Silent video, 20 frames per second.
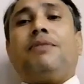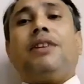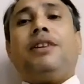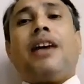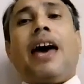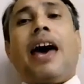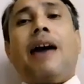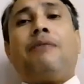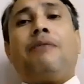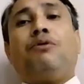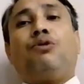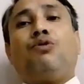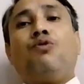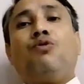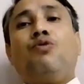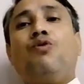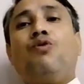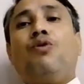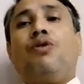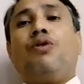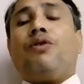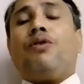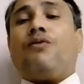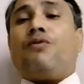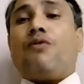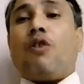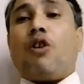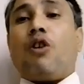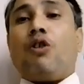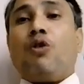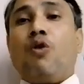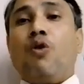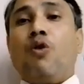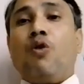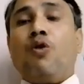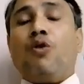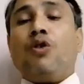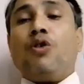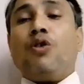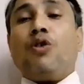we have to
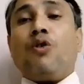follow